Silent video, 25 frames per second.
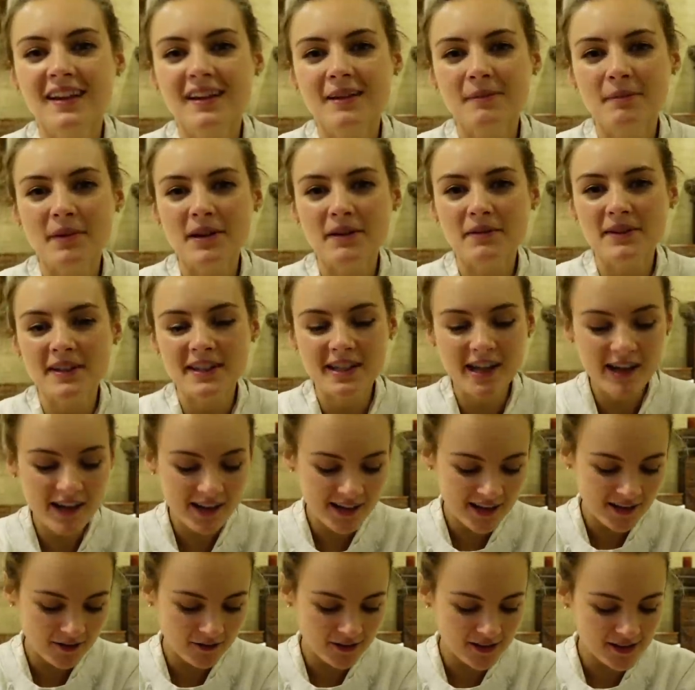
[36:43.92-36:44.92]
Bit of a
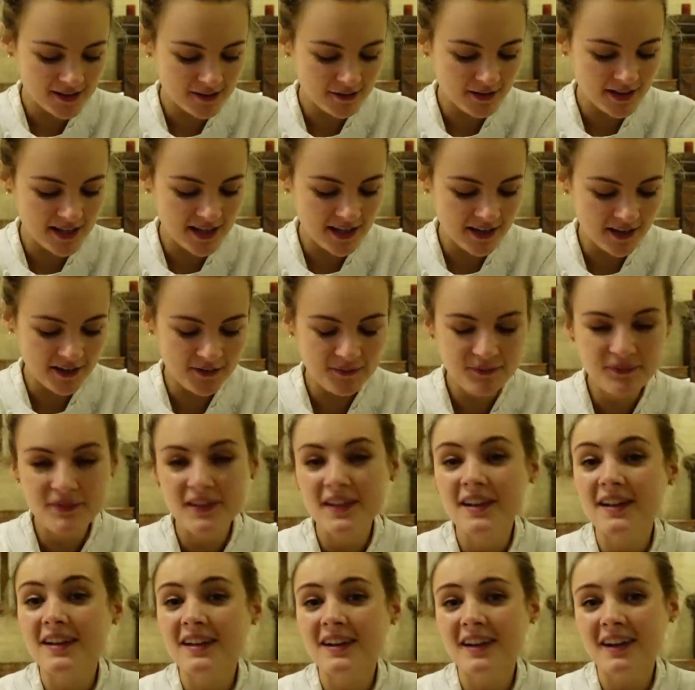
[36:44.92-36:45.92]
journey on this video.
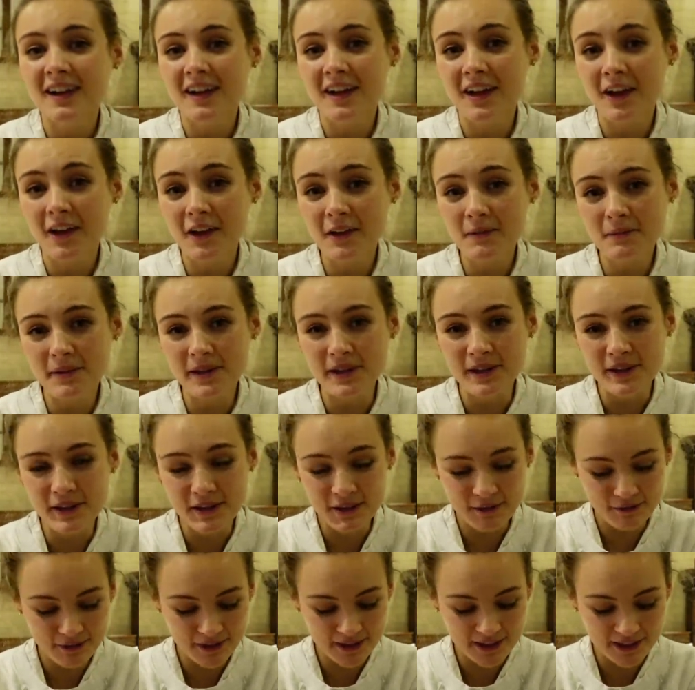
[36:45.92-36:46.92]
I hope
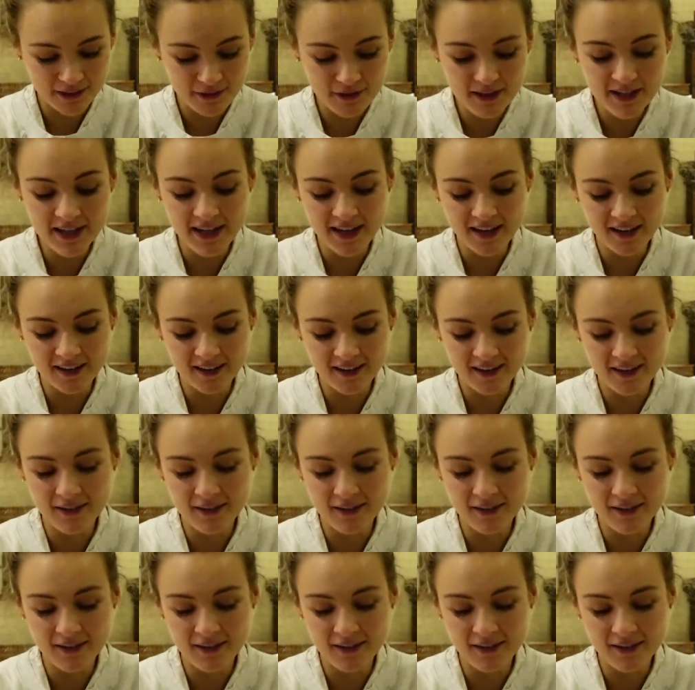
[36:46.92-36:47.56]
you've enjoyed it.